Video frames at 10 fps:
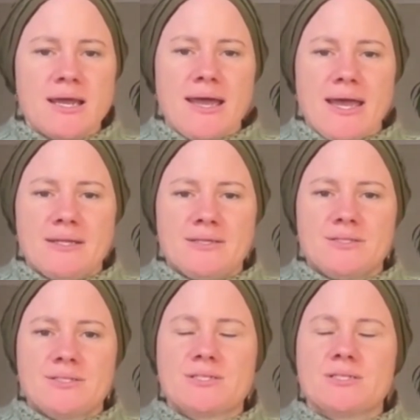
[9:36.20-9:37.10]

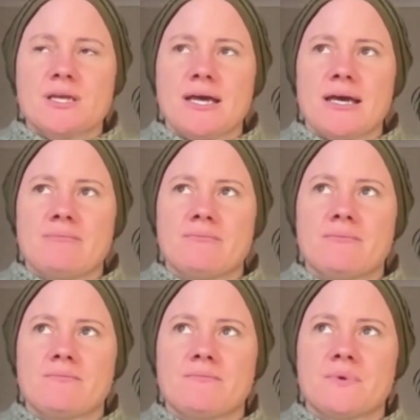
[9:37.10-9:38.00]
and
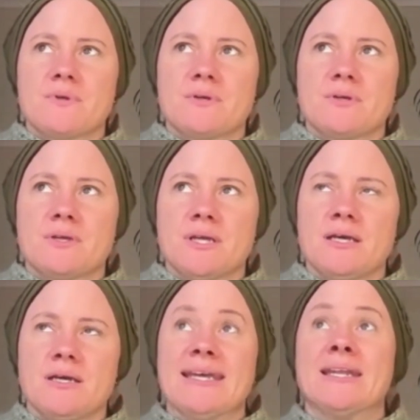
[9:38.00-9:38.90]

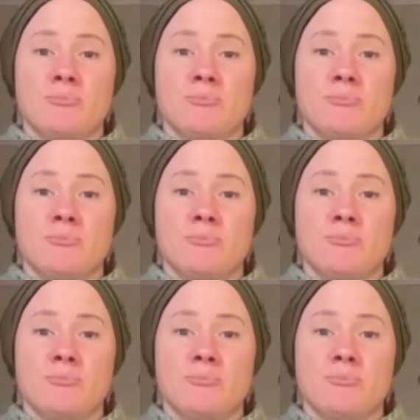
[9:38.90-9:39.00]
in